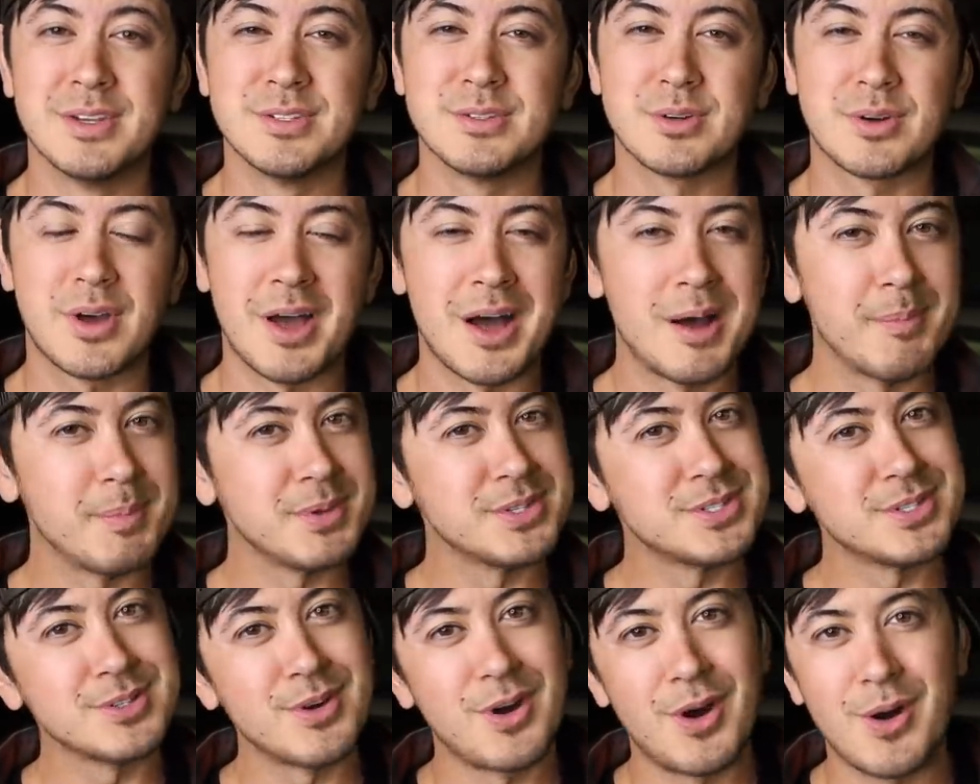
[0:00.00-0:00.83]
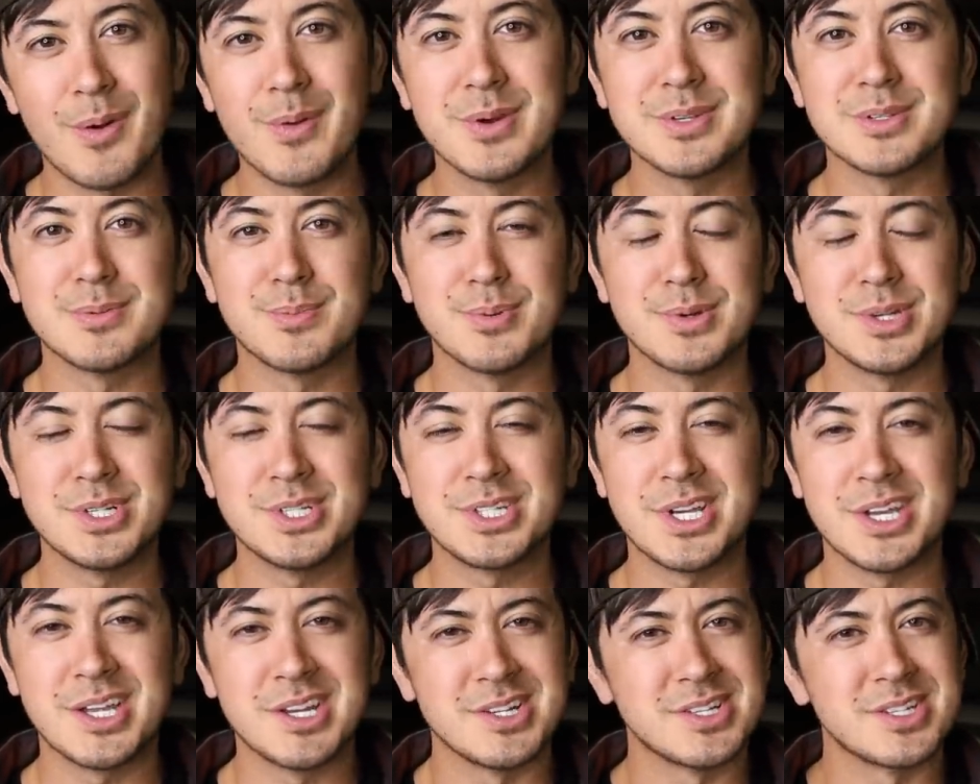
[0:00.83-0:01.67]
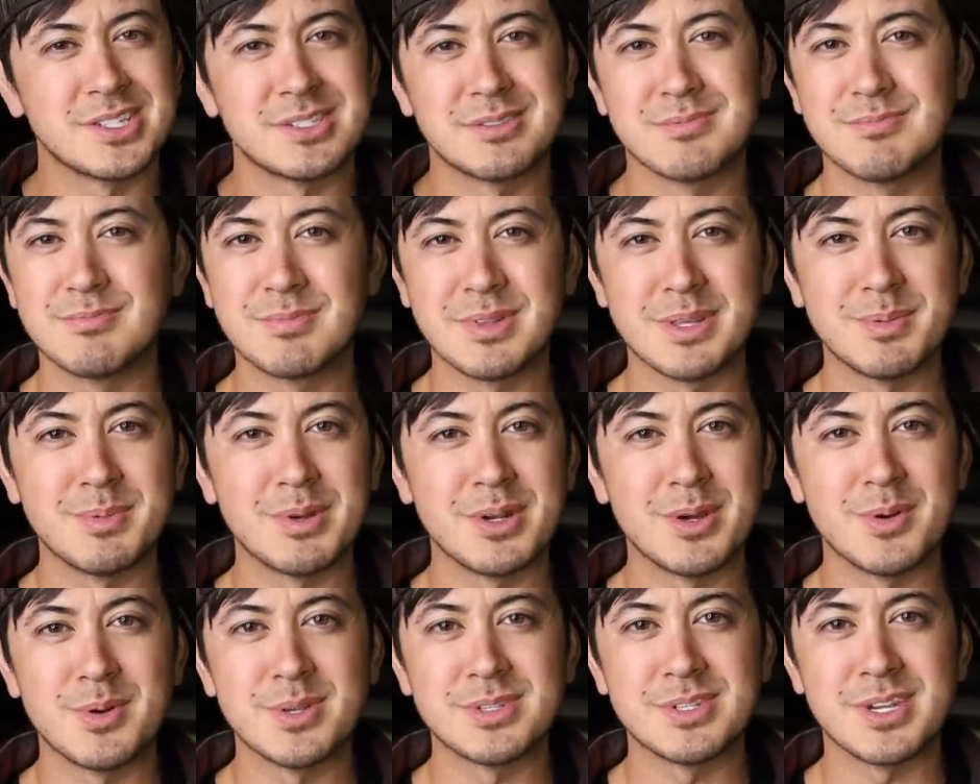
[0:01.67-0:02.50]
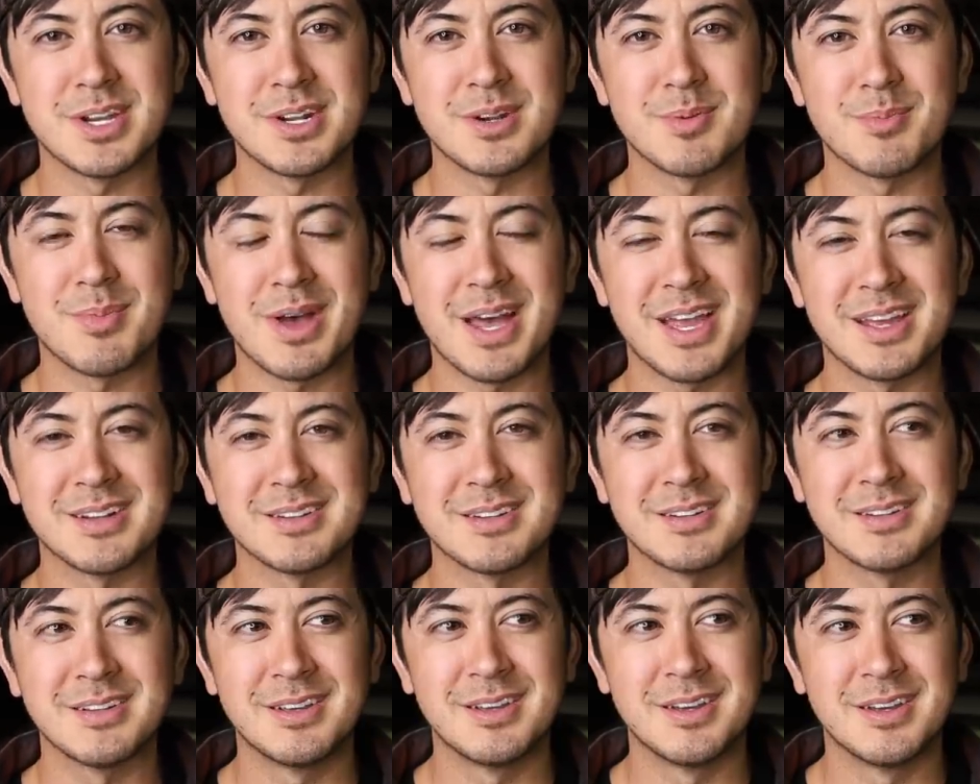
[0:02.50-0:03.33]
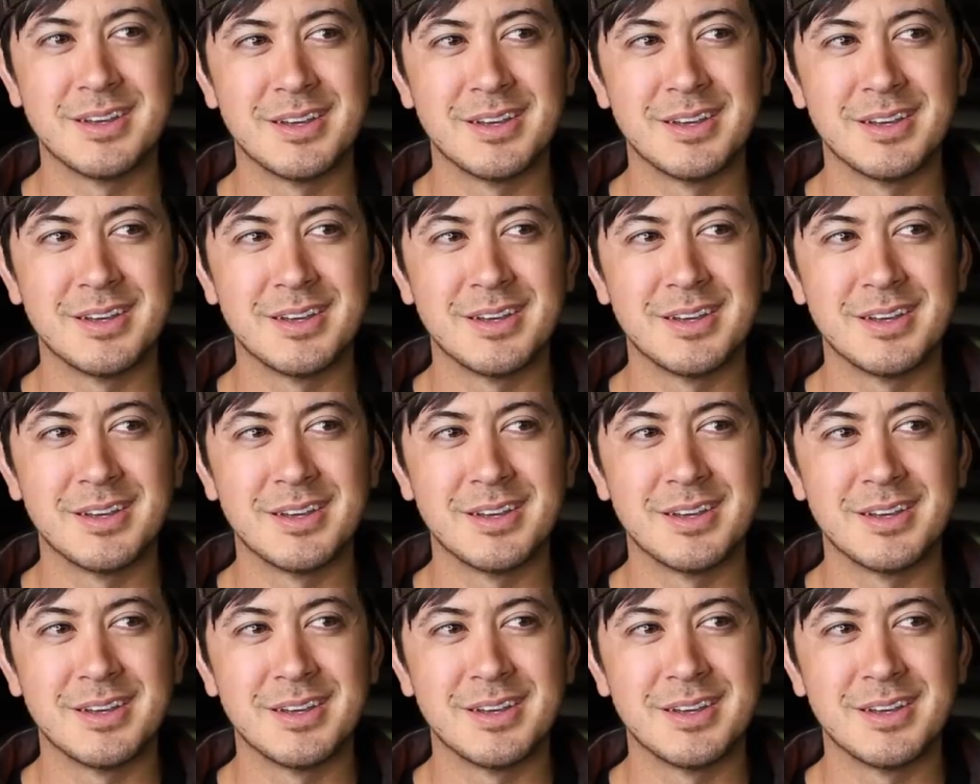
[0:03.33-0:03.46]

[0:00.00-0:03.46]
So comments are always appreciated. Just let me know what's on your mind.